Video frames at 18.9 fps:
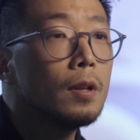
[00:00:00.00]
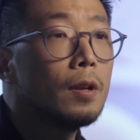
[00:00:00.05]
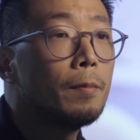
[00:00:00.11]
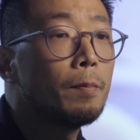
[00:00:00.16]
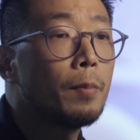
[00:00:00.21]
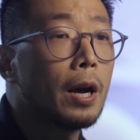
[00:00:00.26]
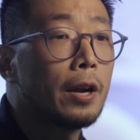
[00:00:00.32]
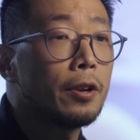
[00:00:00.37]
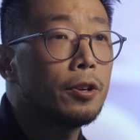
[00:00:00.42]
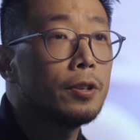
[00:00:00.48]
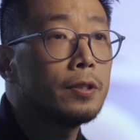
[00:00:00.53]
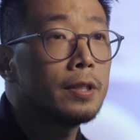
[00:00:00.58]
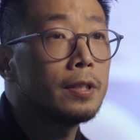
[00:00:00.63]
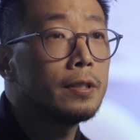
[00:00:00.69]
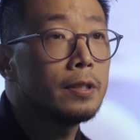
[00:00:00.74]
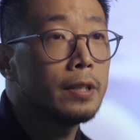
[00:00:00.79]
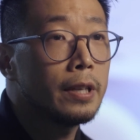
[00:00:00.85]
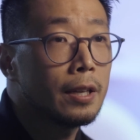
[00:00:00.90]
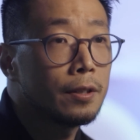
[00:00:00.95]
By
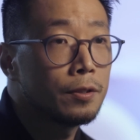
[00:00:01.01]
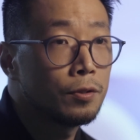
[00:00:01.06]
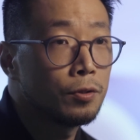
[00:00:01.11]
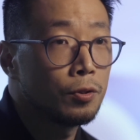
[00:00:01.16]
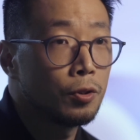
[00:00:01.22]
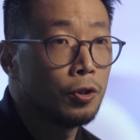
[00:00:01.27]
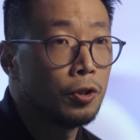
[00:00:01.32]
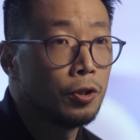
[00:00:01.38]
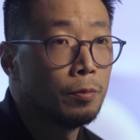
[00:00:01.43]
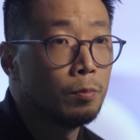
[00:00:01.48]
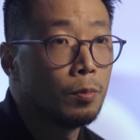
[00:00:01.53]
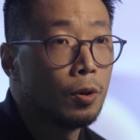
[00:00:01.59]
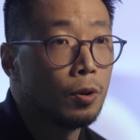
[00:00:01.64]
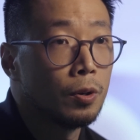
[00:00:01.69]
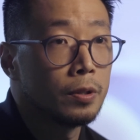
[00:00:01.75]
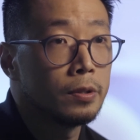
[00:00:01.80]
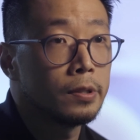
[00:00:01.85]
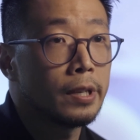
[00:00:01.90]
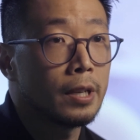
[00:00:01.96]
using DS zoom
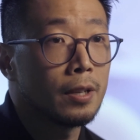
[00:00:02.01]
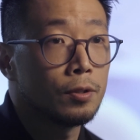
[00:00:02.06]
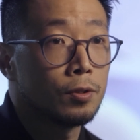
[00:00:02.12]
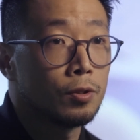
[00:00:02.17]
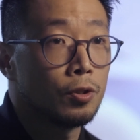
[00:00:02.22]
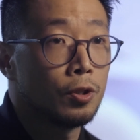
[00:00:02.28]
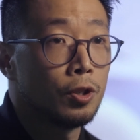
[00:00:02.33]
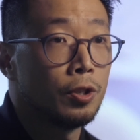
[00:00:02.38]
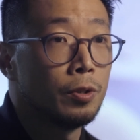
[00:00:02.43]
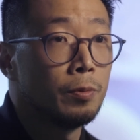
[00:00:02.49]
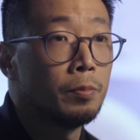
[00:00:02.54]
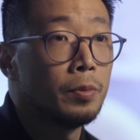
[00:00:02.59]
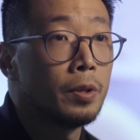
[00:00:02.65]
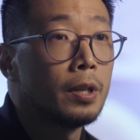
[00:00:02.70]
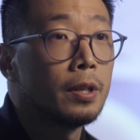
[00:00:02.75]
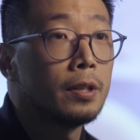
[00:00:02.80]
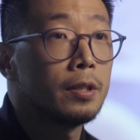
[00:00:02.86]
or CS zoom,